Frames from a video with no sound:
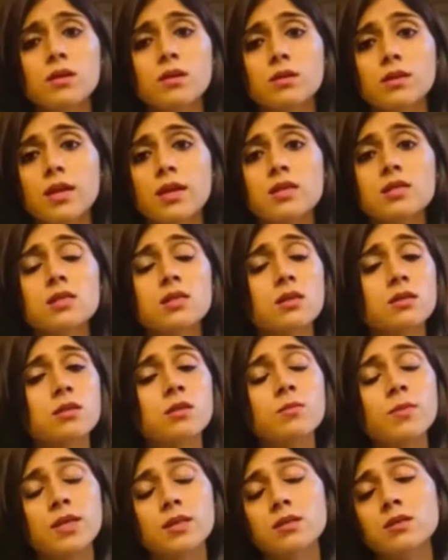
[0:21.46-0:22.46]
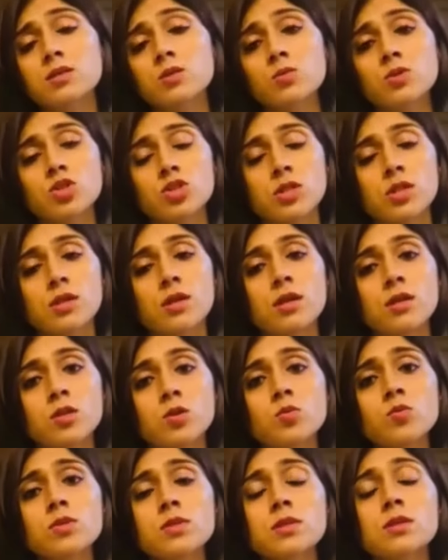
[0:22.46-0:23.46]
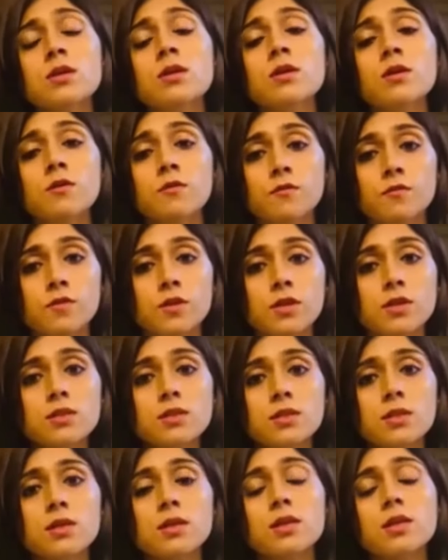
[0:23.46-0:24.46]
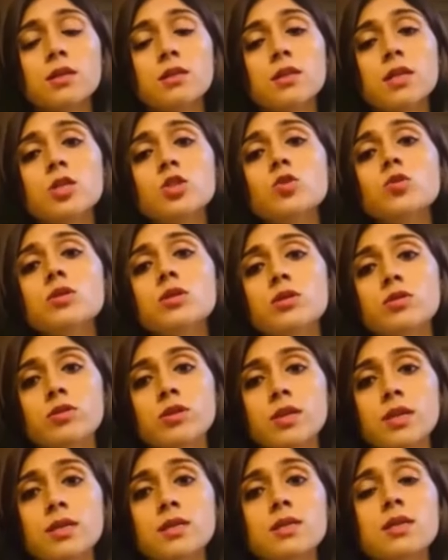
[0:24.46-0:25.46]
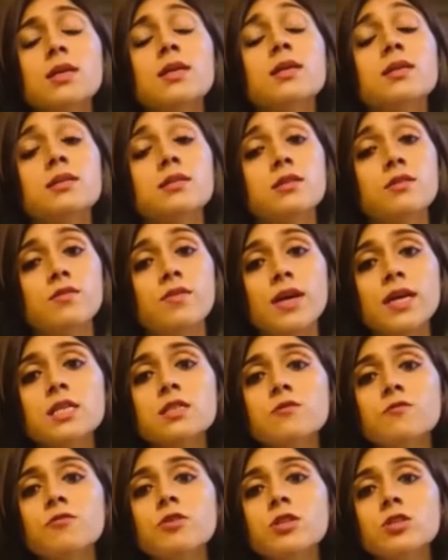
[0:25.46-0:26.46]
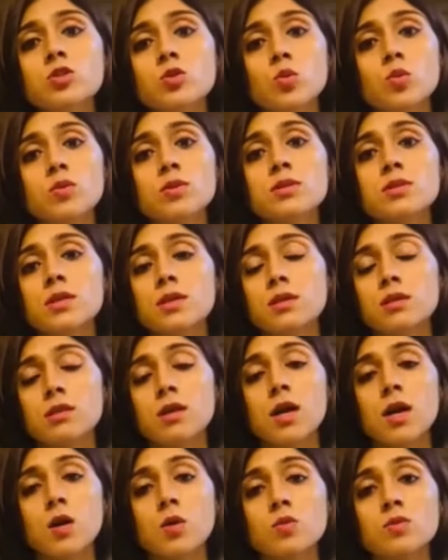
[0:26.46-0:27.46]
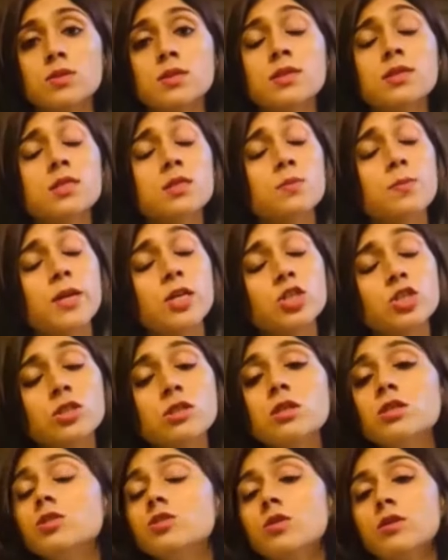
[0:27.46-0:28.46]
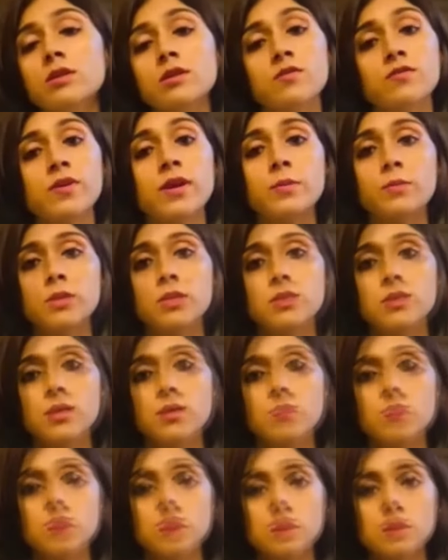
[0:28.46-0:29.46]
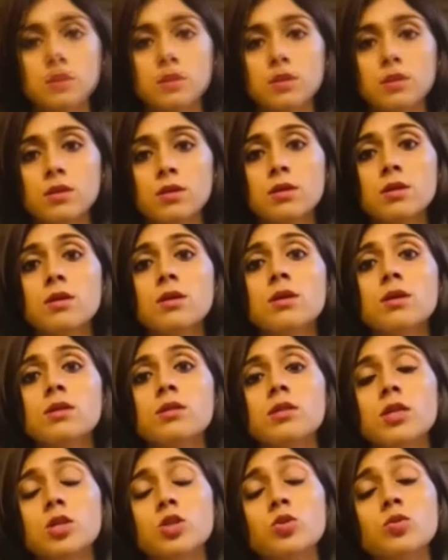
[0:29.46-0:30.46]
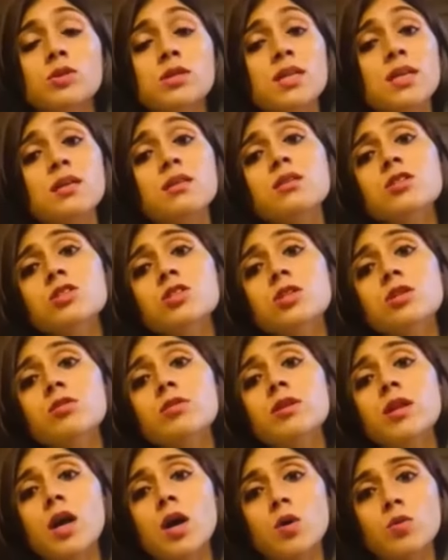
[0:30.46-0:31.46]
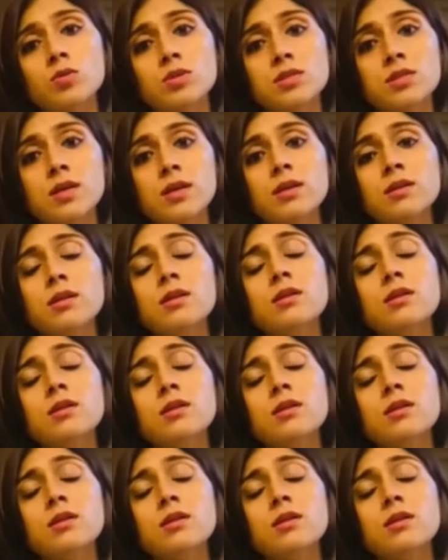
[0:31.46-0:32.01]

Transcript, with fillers: There are certain methods which they can use. First, they should create device-free zones in the house, especially during family times. They should take the children outside